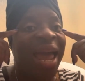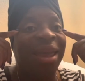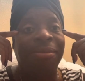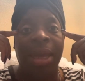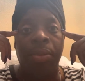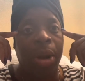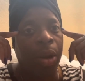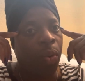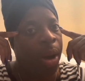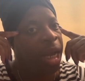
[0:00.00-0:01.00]
ain't been
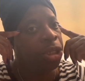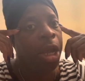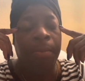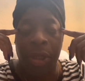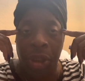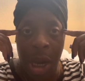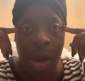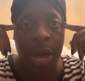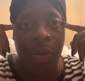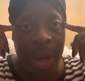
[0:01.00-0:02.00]
brainwashed, but y'all
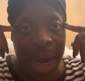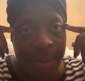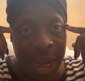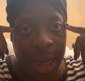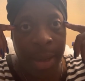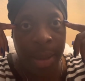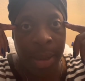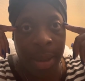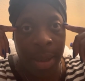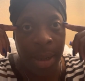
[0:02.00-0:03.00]
know what I mean.
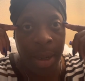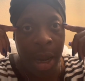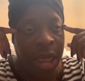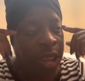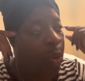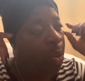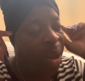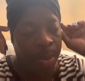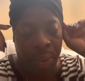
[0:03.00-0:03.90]
See, we've been